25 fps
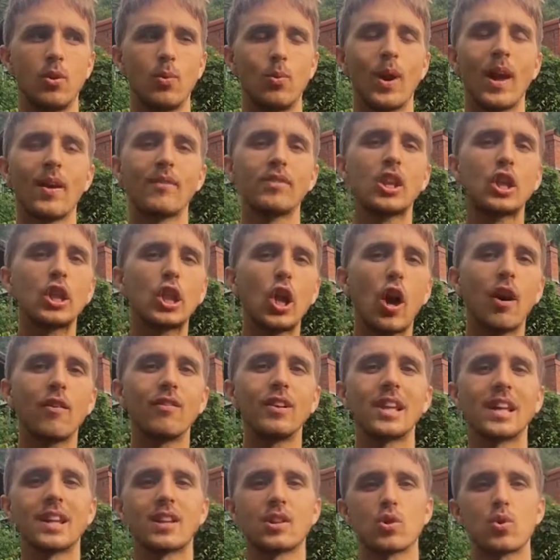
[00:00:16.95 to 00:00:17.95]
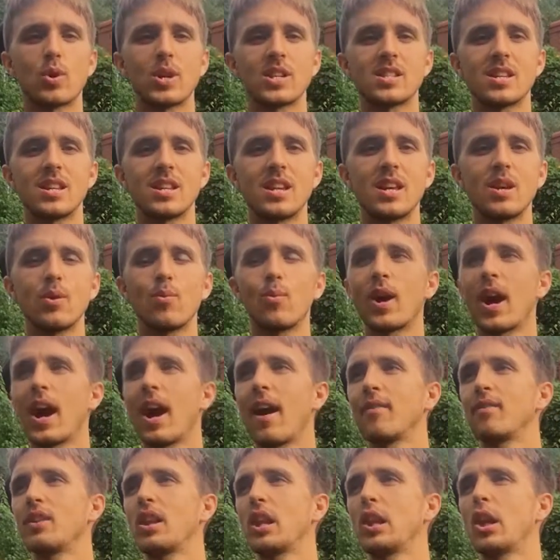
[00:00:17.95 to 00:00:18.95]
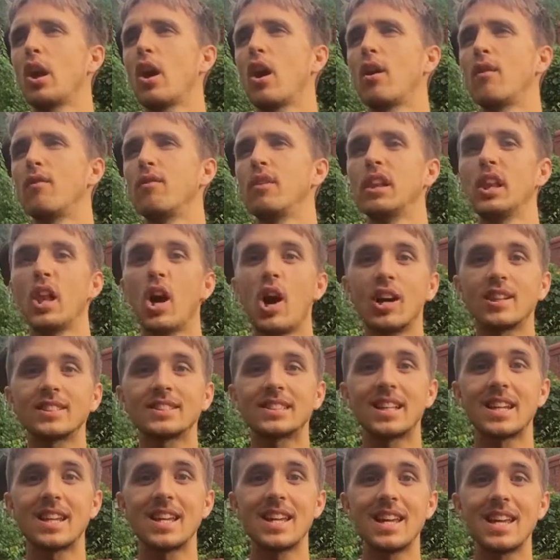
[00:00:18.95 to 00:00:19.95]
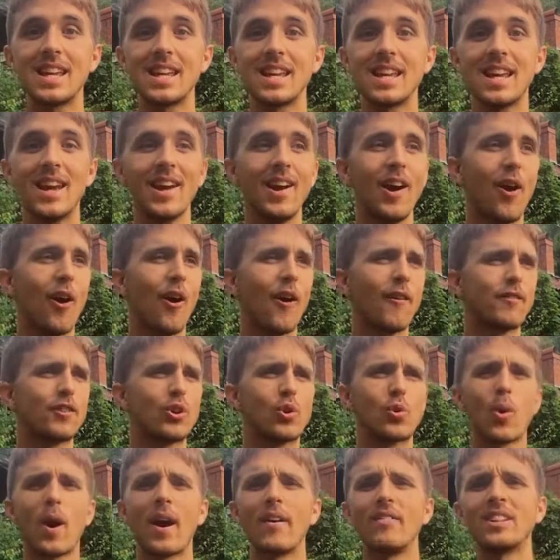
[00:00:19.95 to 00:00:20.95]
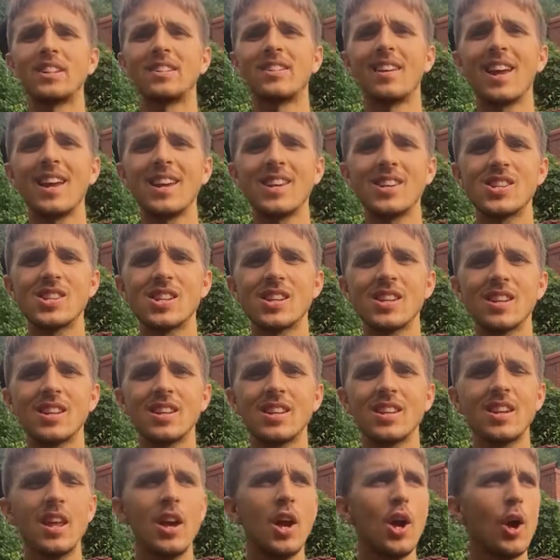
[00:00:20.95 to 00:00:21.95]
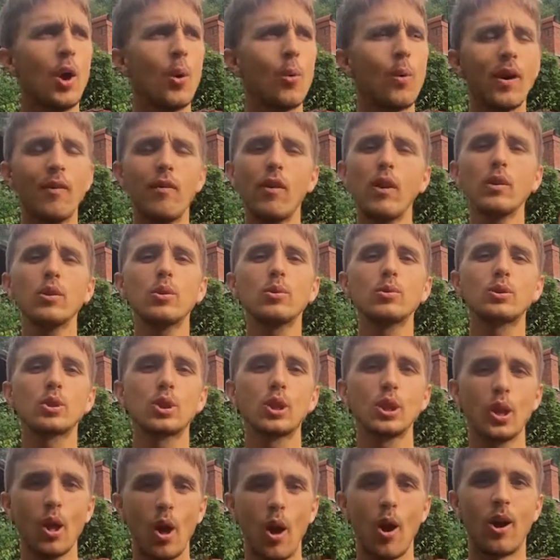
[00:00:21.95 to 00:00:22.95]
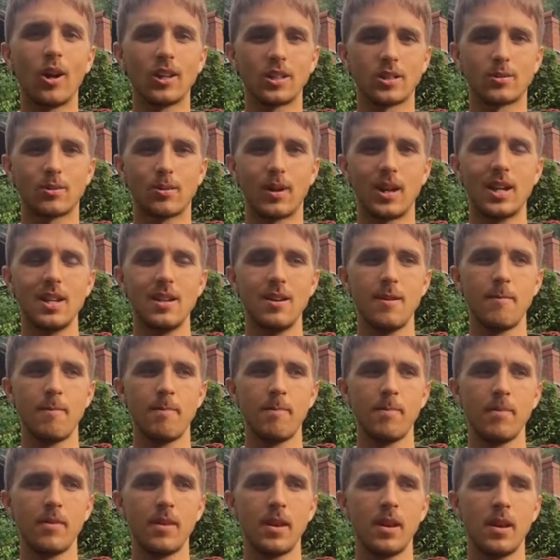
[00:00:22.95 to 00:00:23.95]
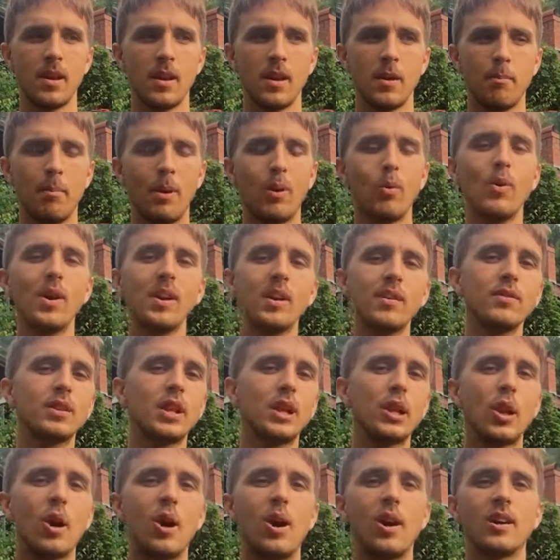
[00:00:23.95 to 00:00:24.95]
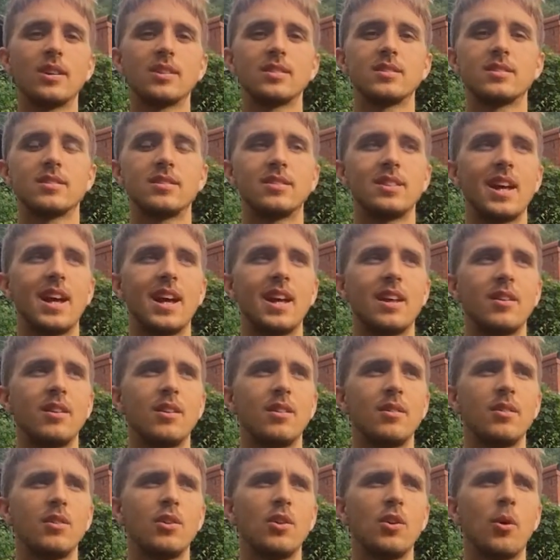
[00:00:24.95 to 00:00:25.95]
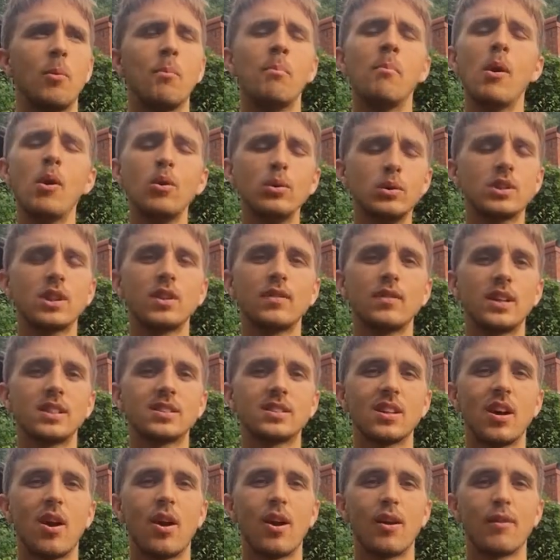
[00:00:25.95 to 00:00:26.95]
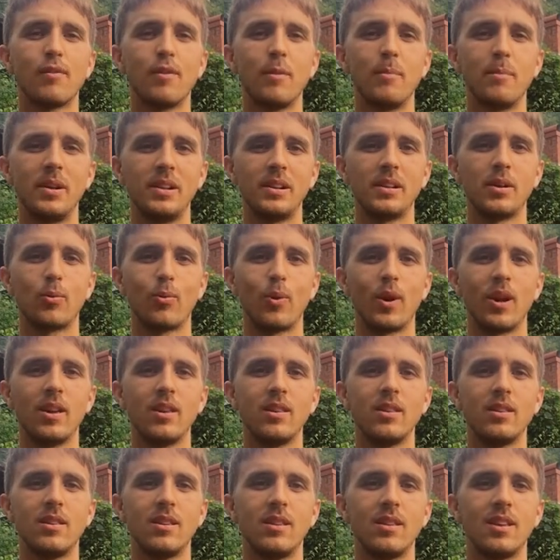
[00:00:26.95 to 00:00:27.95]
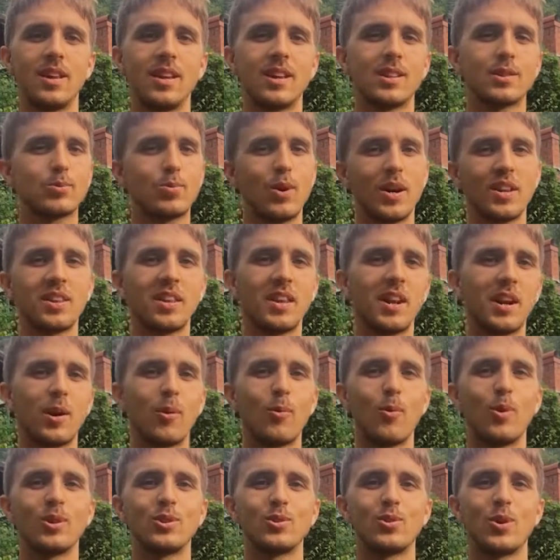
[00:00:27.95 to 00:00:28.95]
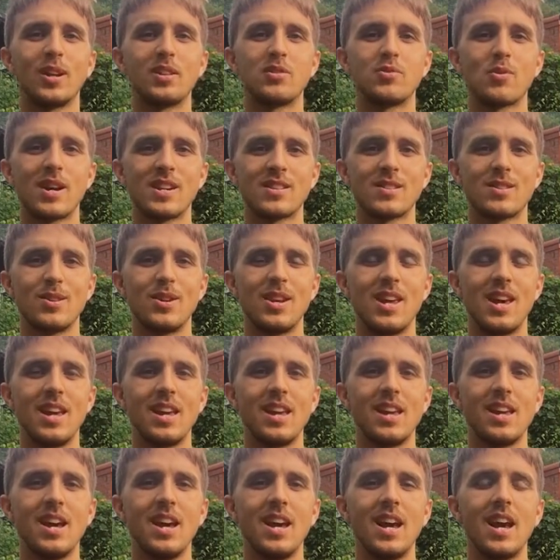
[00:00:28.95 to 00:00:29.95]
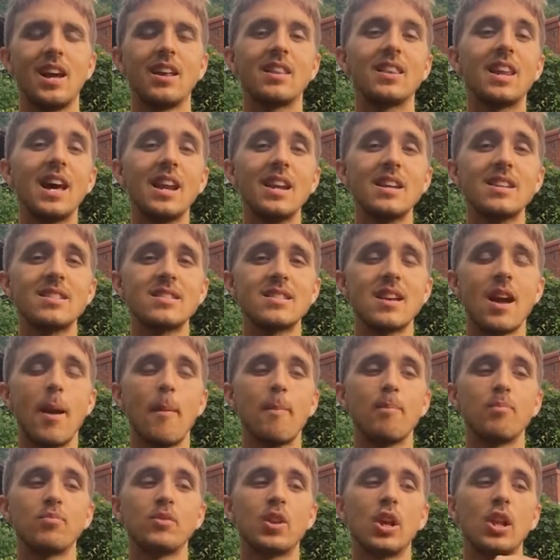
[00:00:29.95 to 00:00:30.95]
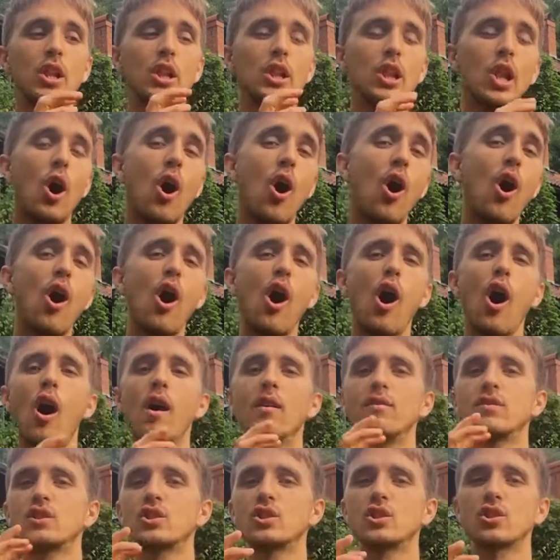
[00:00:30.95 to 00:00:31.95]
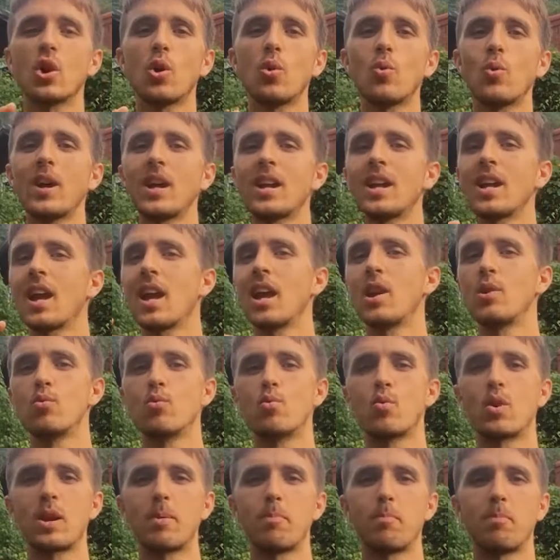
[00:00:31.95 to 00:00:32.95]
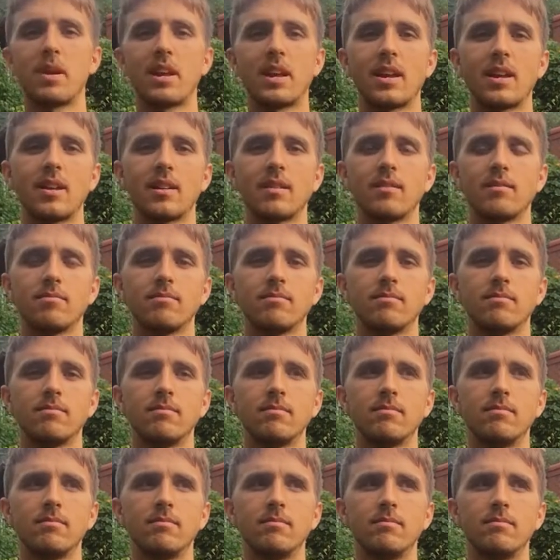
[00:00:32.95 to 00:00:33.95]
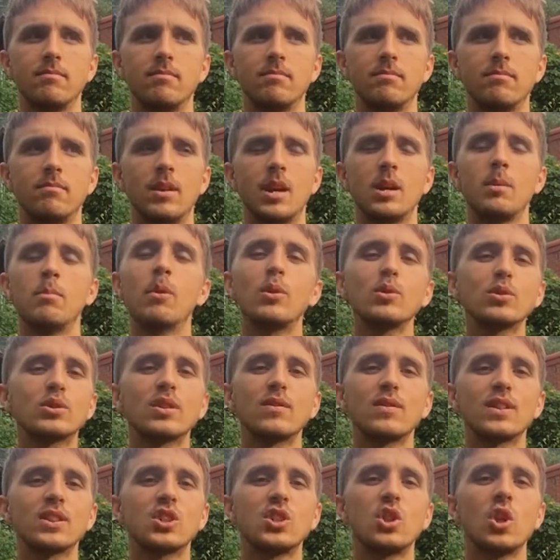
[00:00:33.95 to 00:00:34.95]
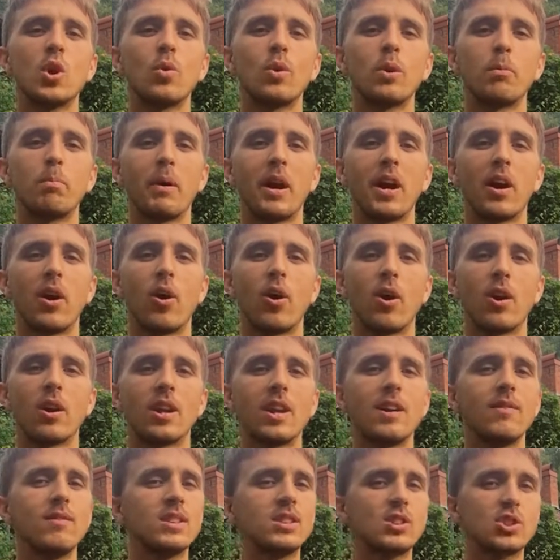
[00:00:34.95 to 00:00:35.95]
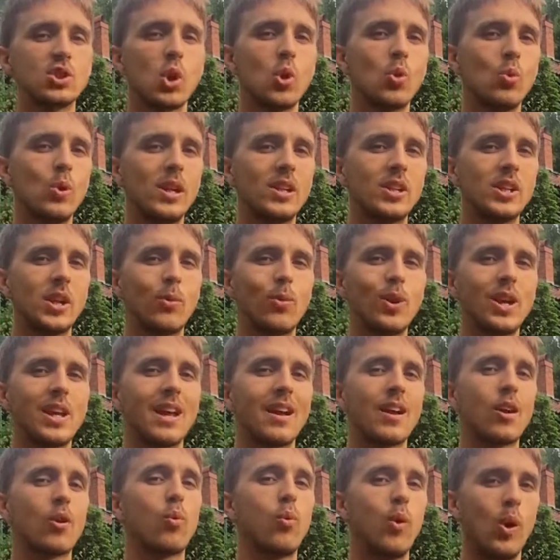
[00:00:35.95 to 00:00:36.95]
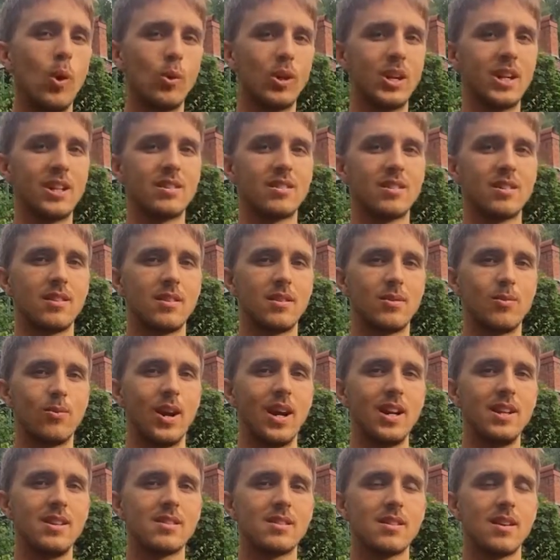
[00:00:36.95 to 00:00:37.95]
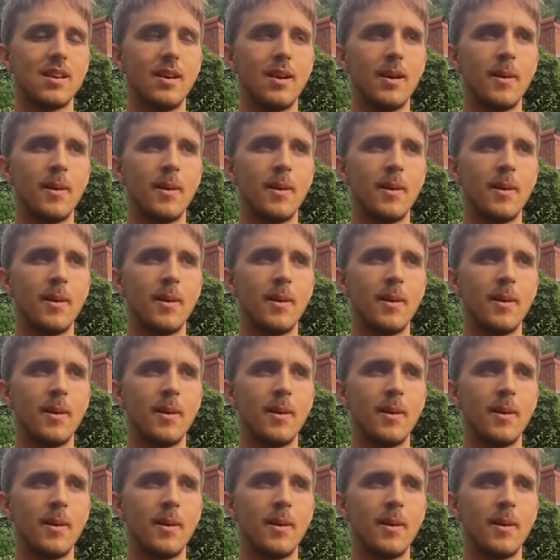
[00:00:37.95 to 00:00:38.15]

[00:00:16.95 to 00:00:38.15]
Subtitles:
We have the law of electricity, we have the law of velocity, of gravitation. We have all those laws, right? But one of the laws that, most of us are familiar with is one that I want to address today, and that is the law of sowing and reaping. And most of us know it by heart, even so well that we can quote it, right?